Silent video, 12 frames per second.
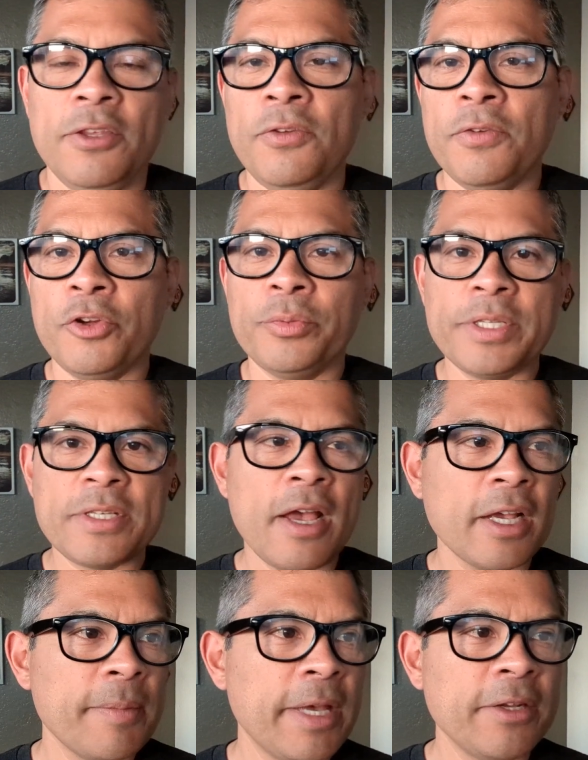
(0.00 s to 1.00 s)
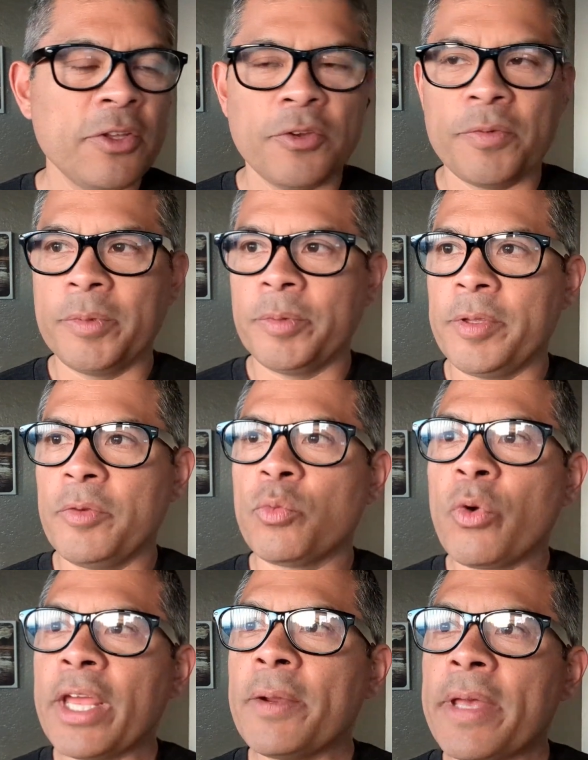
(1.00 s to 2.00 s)
you've heard me talk about it, you've heard me
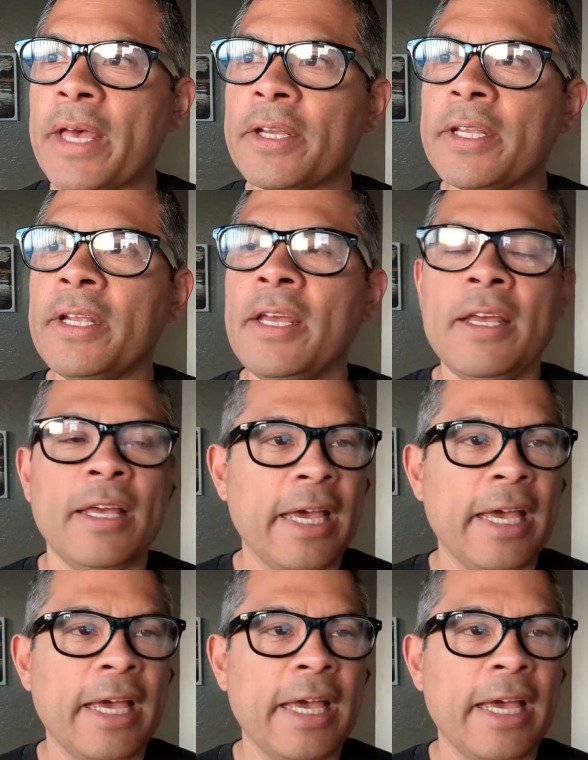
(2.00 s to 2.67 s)
write about it,